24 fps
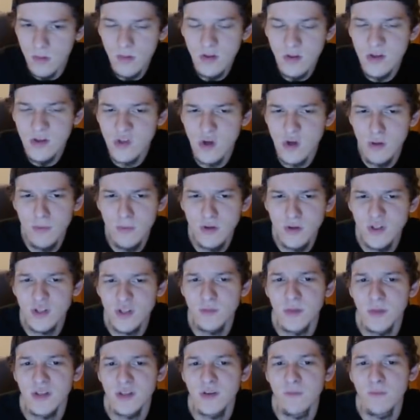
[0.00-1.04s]
So our most
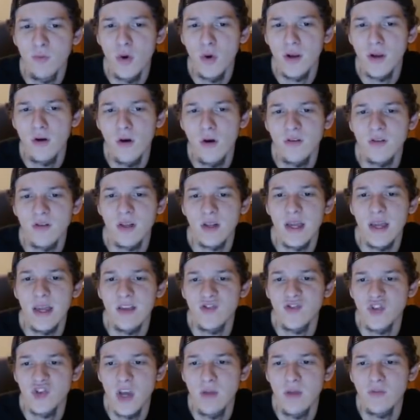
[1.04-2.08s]
expensive point guard today is
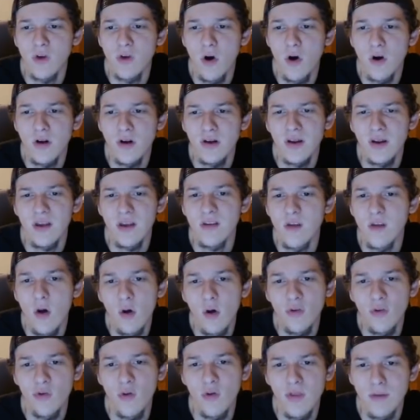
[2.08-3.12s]
James Harden. He's
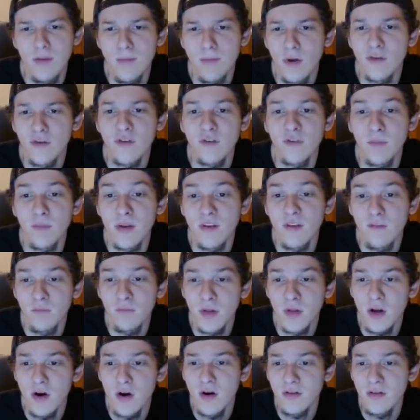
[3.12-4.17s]
also the most expensive
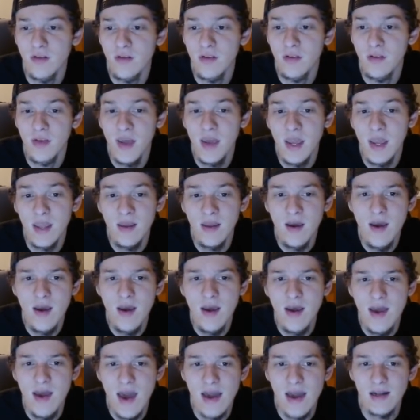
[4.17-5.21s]
player on the slate
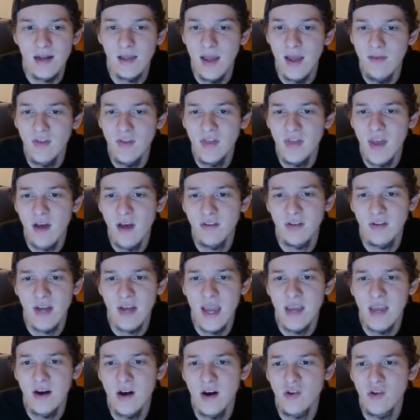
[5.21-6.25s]
at
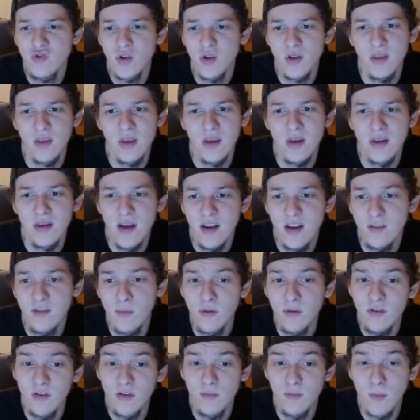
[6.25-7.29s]
11,800. The next
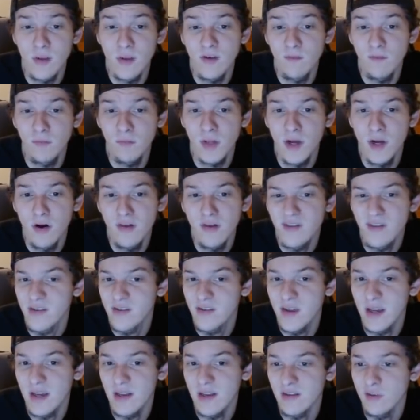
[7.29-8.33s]
most expensive player on the
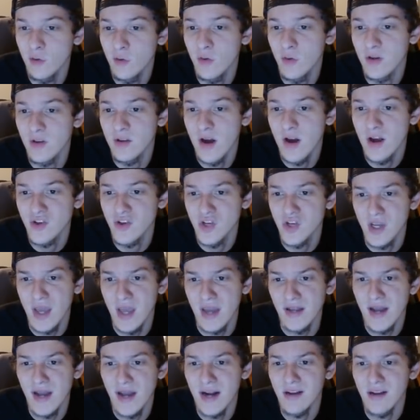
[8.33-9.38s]
slate is Luka Doncic
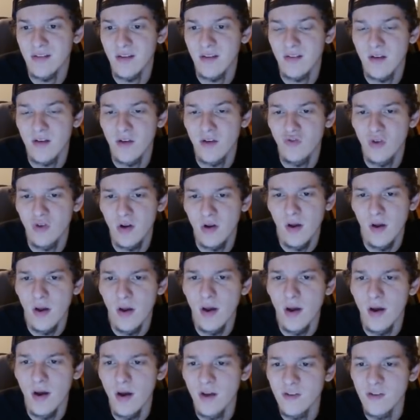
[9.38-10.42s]
at 9,600.
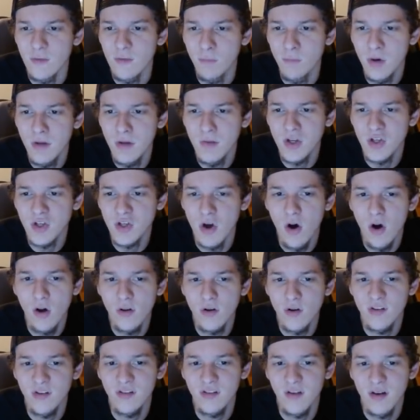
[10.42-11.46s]
So pretty much all
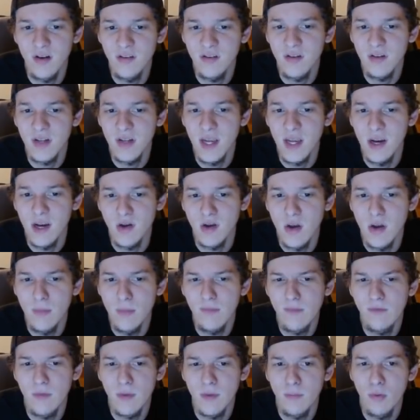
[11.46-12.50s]
our studs today are coming
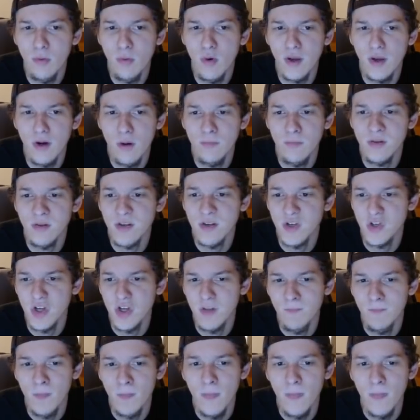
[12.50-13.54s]
from the point guard
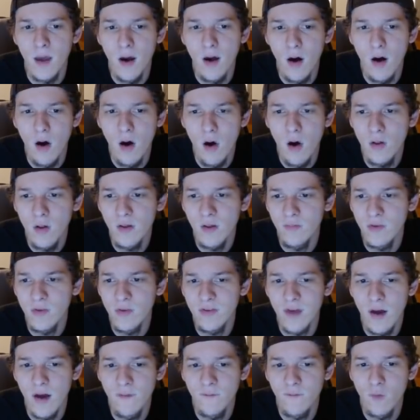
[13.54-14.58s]
position. All of the
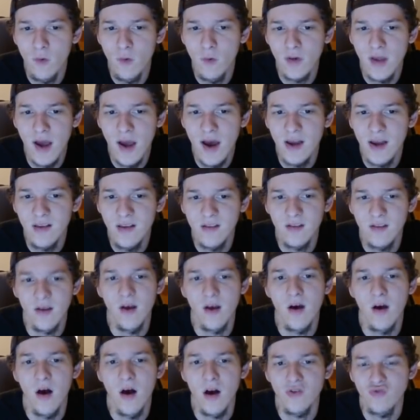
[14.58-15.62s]
top four guys
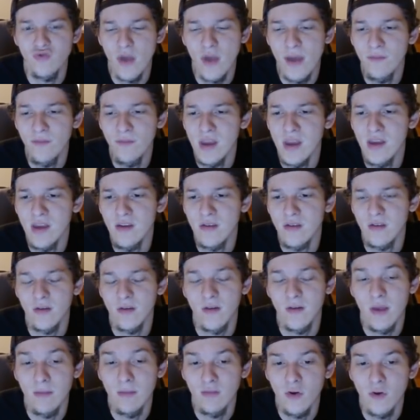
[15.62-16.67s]
on DraftKings
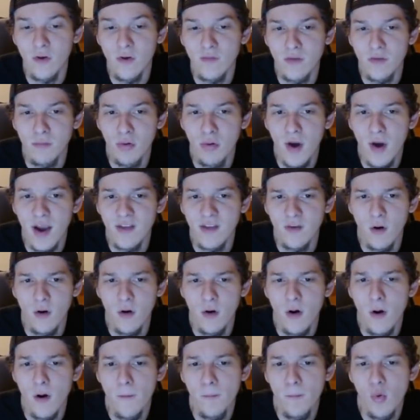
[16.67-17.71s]
in terms of price are
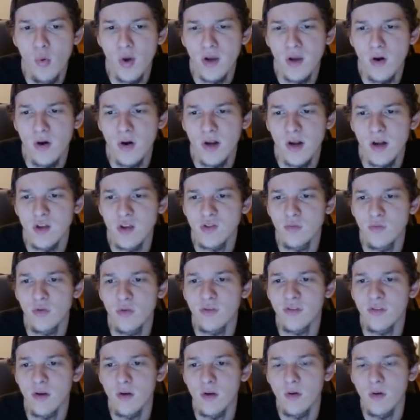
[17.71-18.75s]
all point guard eligible.
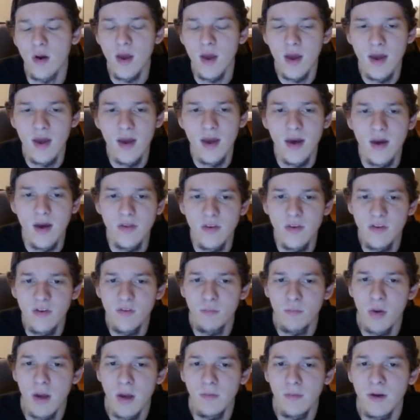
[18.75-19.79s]
So this is
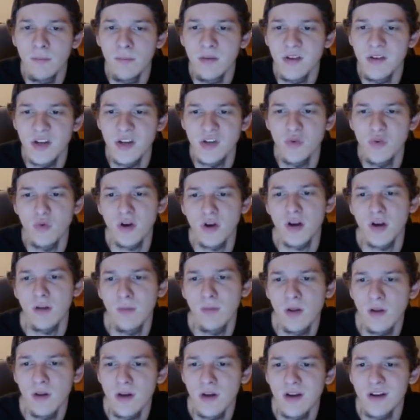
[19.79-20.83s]
probably a position we're going to
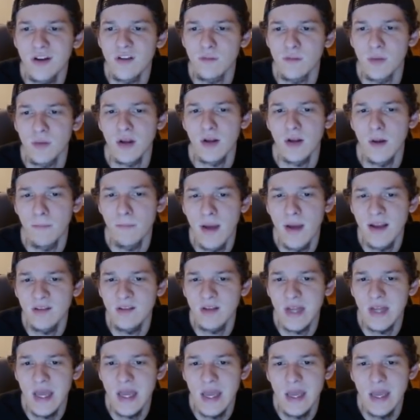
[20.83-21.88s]
be looking to spend up at
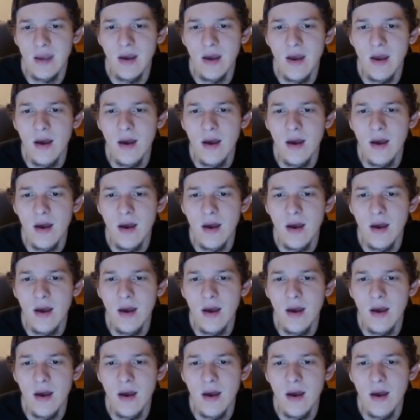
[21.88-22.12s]
today.